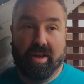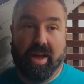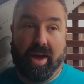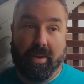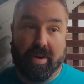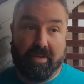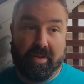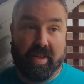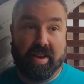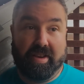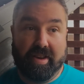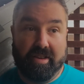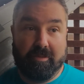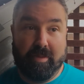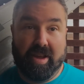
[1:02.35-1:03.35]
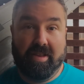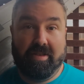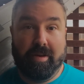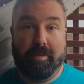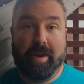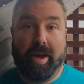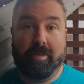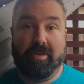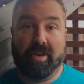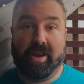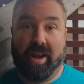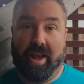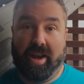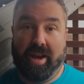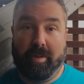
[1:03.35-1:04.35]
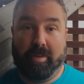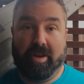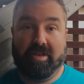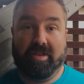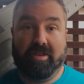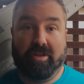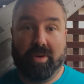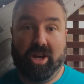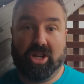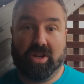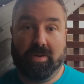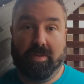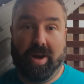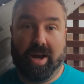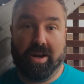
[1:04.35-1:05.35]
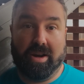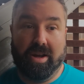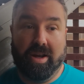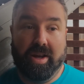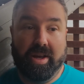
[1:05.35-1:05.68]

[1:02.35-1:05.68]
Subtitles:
However, that does mean sometimes you're going to end up in a situation where